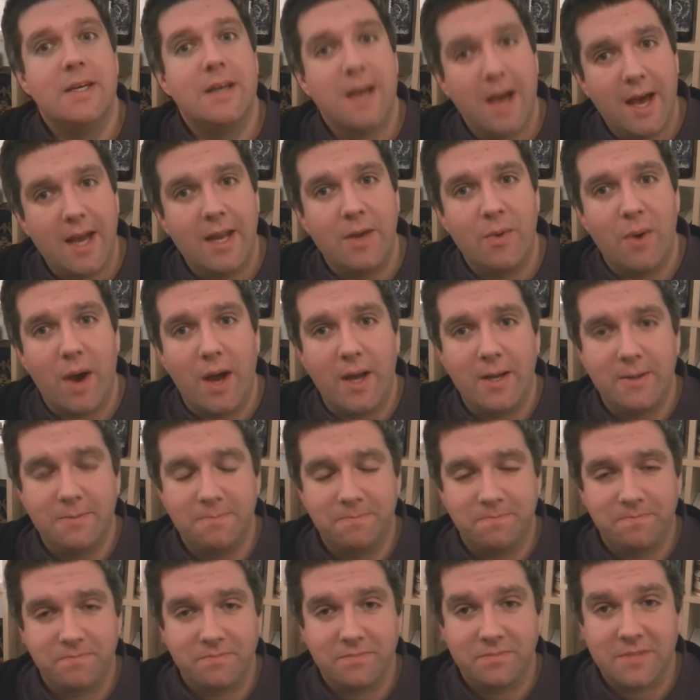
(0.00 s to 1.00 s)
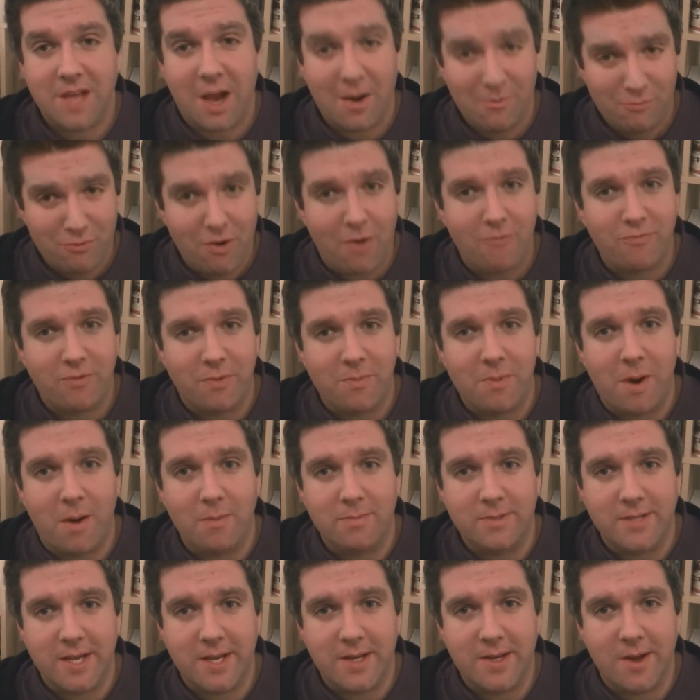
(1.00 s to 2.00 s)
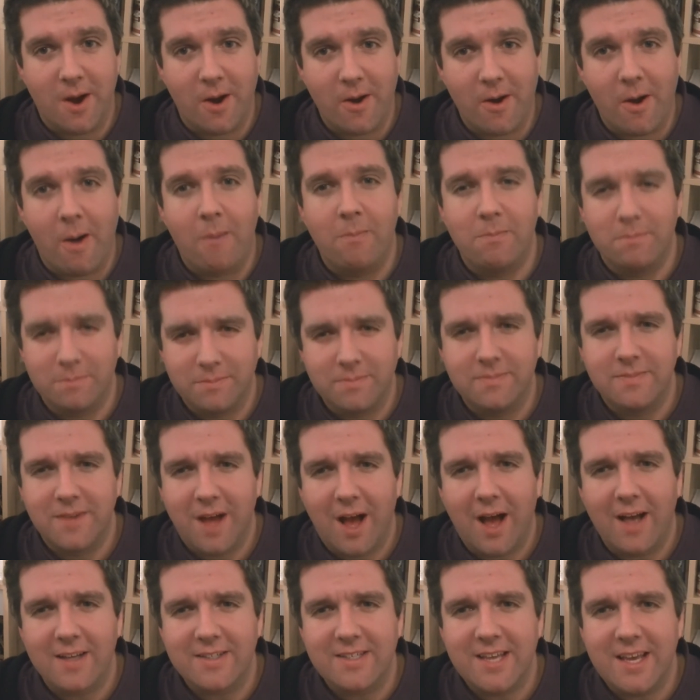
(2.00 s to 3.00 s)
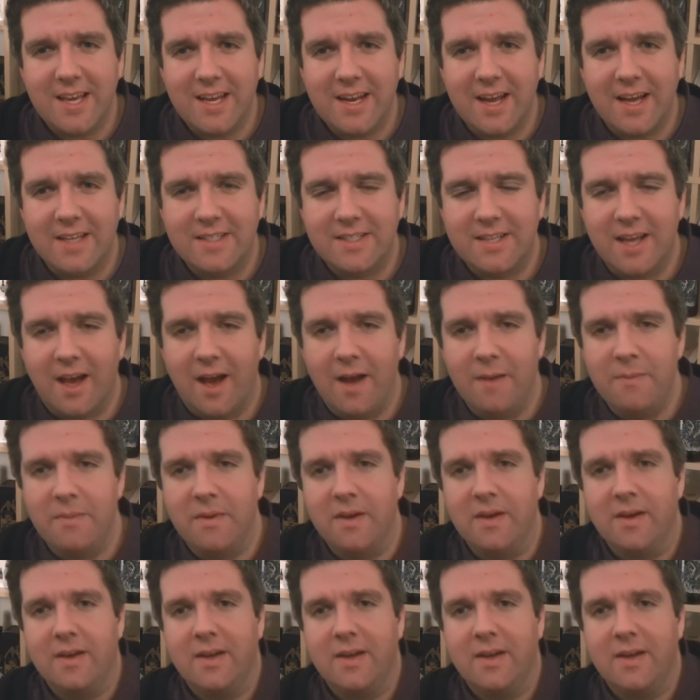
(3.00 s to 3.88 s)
Anyway, I'm Rob from HopZine.com. I'll see you next time.